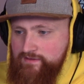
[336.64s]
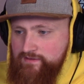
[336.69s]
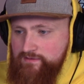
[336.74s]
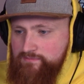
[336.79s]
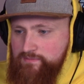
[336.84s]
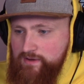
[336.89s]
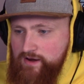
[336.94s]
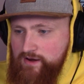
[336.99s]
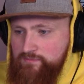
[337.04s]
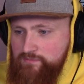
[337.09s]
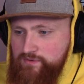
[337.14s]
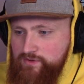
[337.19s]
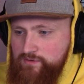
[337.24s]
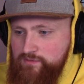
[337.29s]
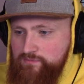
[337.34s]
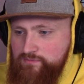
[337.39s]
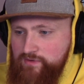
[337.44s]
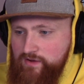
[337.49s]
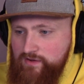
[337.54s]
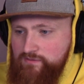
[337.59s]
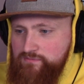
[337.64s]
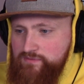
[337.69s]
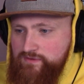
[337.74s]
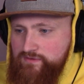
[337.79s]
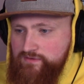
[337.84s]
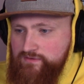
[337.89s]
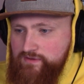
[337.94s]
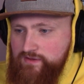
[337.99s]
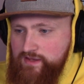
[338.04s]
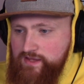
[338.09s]
Spare me your
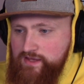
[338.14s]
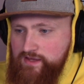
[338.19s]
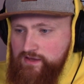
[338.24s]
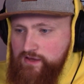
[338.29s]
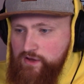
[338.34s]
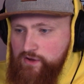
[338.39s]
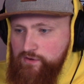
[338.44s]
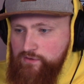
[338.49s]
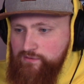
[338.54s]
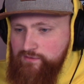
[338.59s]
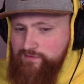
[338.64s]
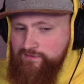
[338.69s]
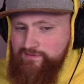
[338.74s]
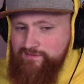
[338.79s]
baby ego.